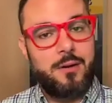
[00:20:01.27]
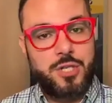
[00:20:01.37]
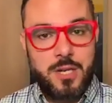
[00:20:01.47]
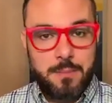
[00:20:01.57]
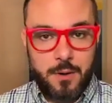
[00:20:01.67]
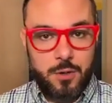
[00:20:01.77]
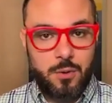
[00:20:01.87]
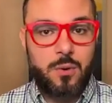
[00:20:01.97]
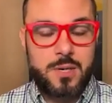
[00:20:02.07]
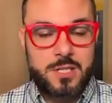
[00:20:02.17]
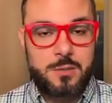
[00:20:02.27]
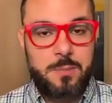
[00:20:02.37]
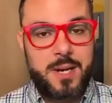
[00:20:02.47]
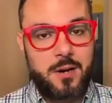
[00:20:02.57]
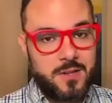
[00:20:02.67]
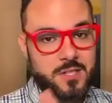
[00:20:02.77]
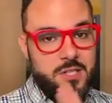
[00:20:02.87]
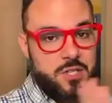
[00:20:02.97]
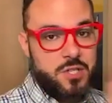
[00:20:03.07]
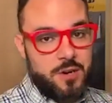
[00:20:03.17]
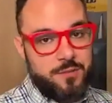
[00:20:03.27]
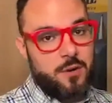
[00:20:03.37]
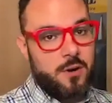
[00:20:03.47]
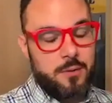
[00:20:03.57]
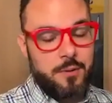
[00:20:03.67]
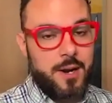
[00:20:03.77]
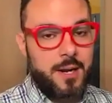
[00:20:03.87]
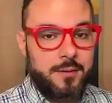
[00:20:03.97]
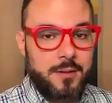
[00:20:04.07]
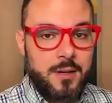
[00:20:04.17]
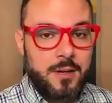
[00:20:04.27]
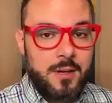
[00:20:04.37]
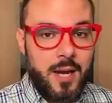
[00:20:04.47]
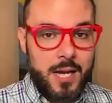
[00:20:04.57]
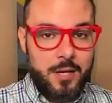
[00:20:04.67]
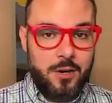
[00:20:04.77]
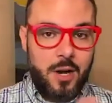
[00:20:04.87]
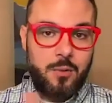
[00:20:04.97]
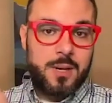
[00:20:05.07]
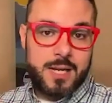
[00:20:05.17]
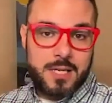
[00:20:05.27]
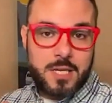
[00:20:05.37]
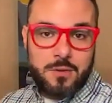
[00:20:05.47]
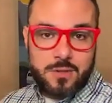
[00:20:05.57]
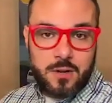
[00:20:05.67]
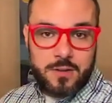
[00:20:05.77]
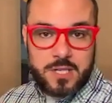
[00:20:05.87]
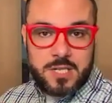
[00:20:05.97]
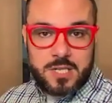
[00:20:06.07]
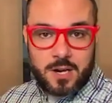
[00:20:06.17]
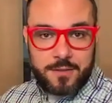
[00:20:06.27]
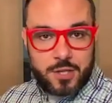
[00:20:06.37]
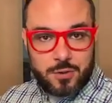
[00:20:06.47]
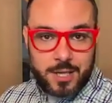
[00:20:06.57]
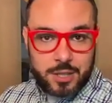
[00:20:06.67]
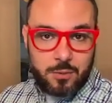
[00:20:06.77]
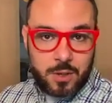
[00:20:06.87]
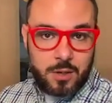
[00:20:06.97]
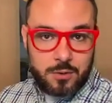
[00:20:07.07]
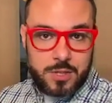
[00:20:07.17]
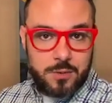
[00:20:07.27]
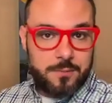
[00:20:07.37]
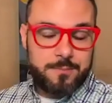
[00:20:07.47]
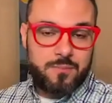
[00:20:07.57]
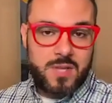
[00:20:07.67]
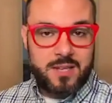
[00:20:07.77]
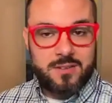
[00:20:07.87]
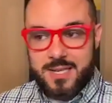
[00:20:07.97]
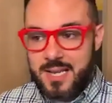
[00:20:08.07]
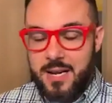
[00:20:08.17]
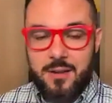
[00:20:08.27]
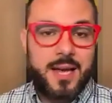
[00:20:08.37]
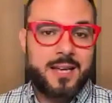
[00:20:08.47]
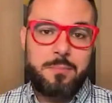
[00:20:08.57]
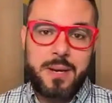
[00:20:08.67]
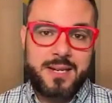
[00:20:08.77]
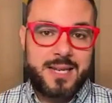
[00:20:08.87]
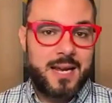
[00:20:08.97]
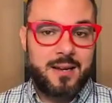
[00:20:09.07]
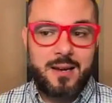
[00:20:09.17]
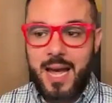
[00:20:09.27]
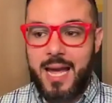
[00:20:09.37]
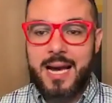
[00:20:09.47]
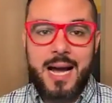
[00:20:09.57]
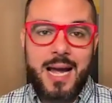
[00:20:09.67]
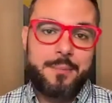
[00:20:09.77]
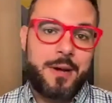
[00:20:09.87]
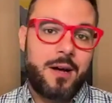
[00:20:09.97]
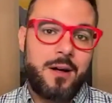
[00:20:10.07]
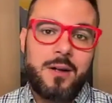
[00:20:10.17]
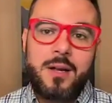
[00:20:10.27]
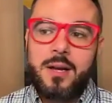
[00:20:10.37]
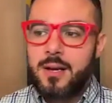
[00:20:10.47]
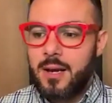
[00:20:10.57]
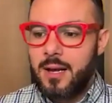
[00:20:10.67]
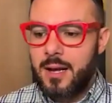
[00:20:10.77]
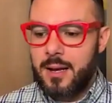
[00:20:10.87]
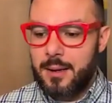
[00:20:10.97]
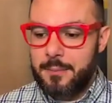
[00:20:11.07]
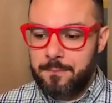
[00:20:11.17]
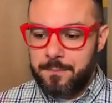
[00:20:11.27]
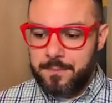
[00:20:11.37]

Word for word: cheaper you're going to spend it on the stuff you're already running yeah. and you're not going to get to use it on the stuff that you actually want to go do. Things like data lakes, big data, AI, ML, um,